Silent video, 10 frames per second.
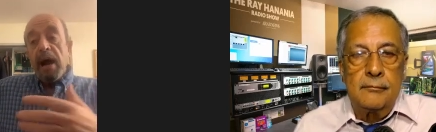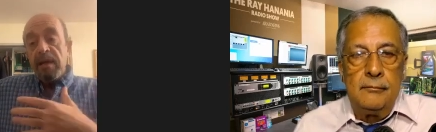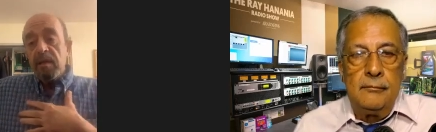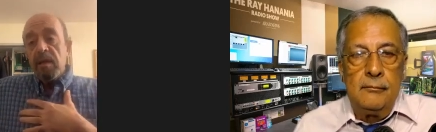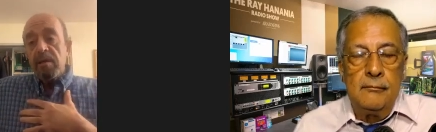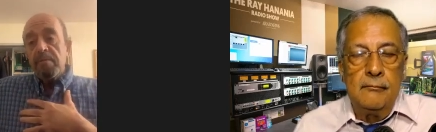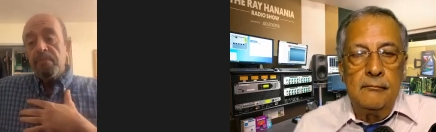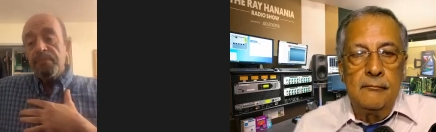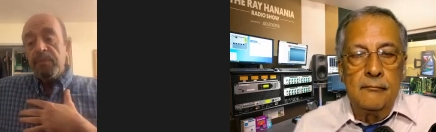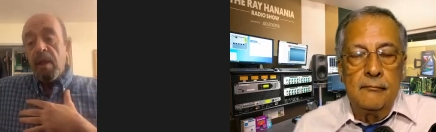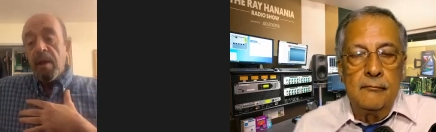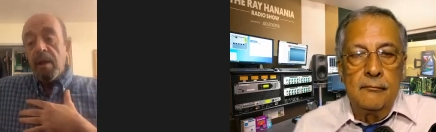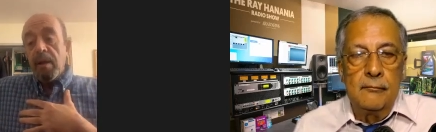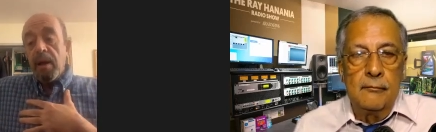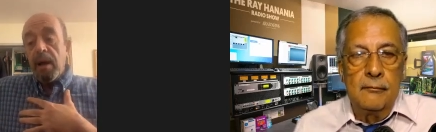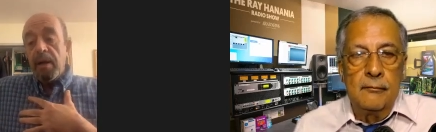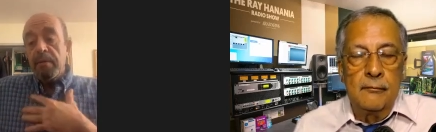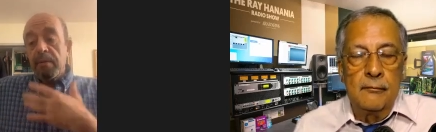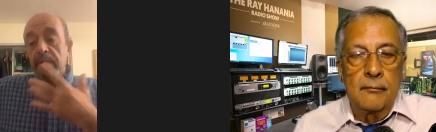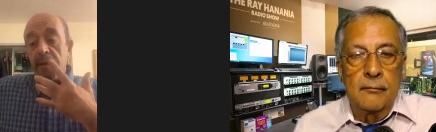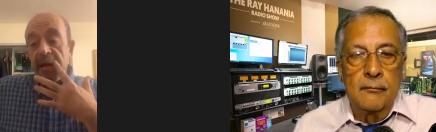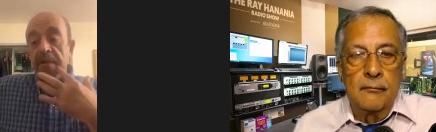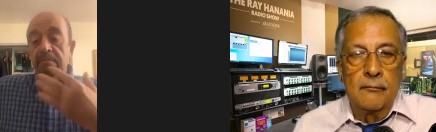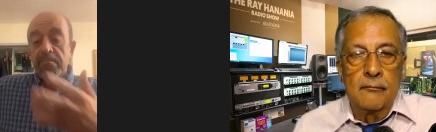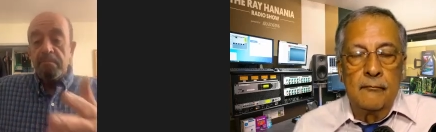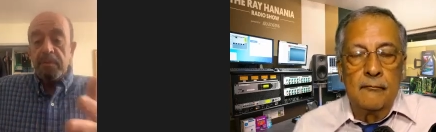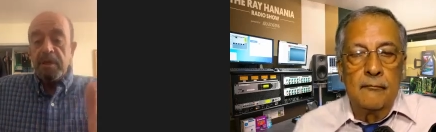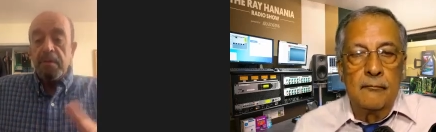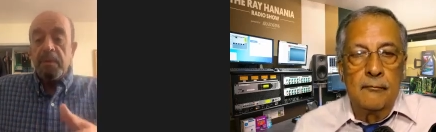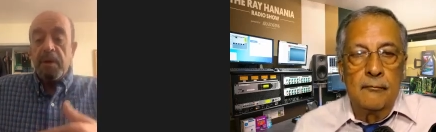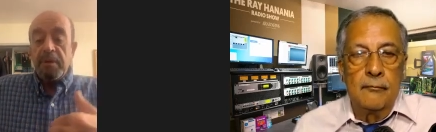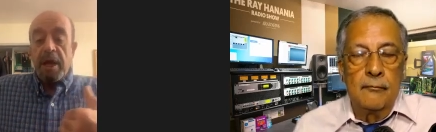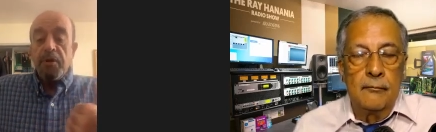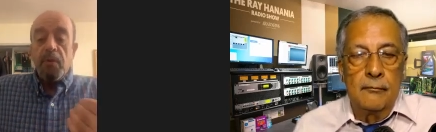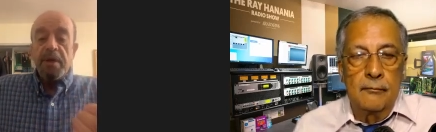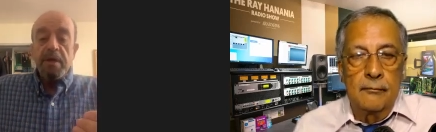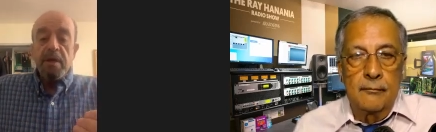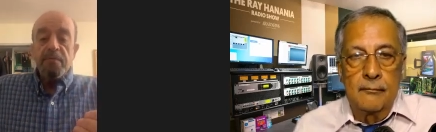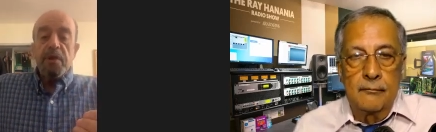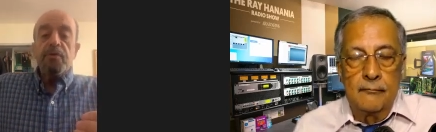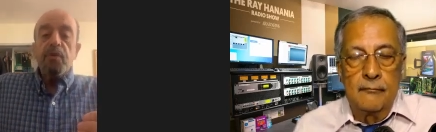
Speaker 1: I think I I mean I don't want to give the